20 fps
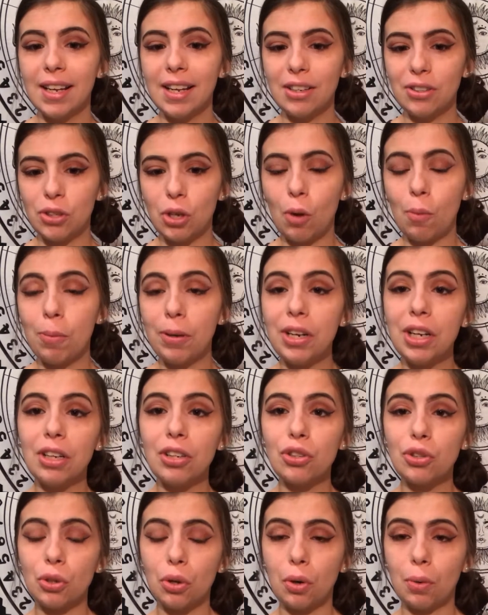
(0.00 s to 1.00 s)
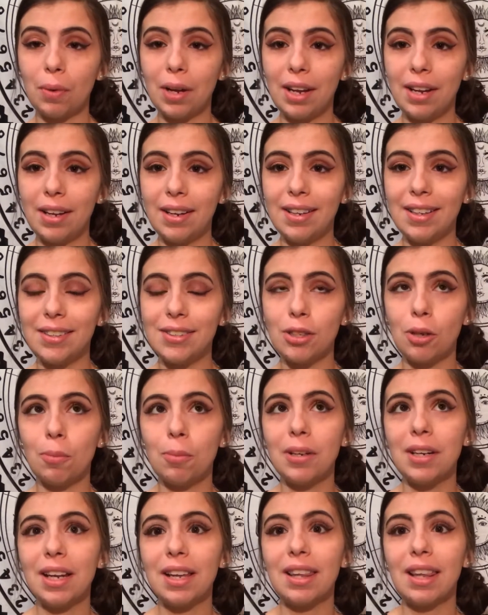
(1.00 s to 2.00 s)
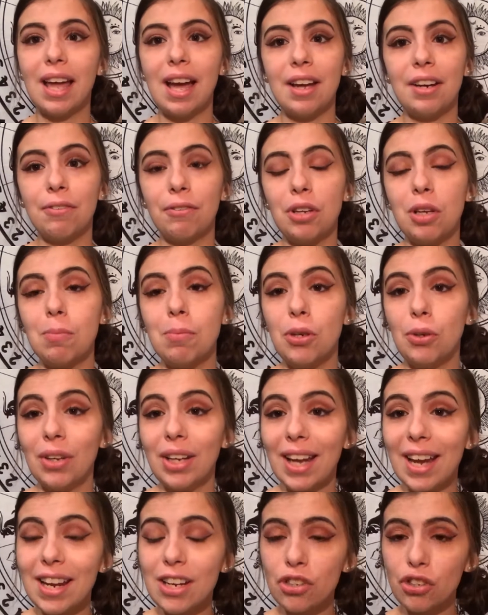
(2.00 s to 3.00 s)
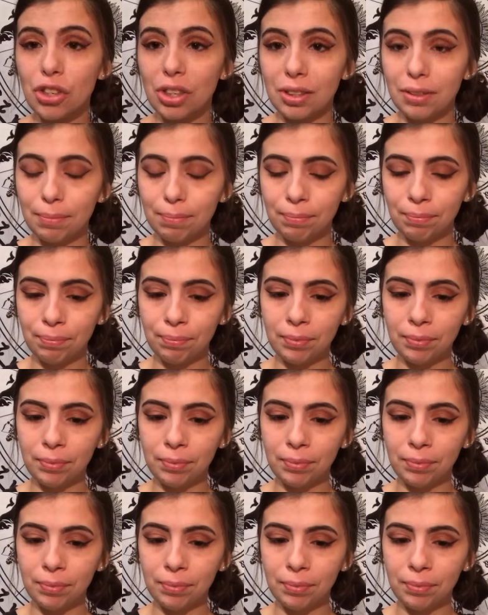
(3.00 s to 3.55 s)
It's opening a doorway, it's opening a line of communication.